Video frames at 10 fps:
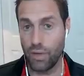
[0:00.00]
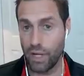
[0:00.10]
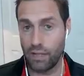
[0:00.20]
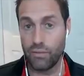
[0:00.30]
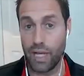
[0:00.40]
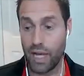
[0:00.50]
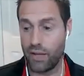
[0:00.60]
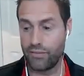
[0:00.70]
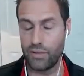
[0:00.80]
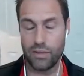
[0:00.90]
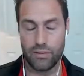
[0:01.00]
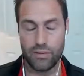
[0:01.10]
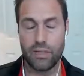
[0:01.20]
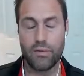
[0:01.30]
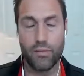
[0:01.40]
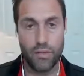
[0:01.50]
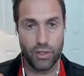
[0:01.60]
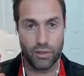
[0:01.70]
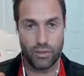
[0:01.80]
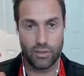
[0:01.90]
We have to,
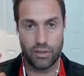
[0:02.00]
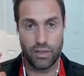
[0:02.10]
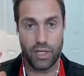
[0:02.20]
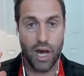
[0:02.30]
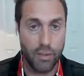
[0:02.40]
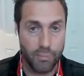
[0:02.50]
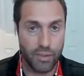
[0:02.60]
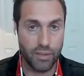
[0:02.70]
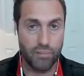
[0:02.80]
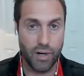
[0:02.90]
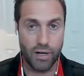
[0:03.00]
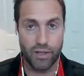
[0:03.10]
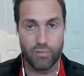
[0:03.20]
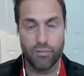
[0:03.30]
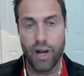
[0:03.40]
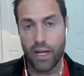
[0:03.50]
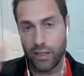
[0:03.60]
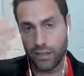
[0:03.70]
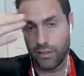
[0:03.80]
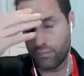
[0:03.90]
there's the opposite part of the brain
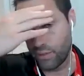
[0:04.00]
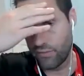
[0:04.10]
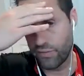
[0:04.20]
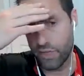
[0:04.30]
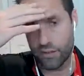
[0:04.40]
is the prefrontal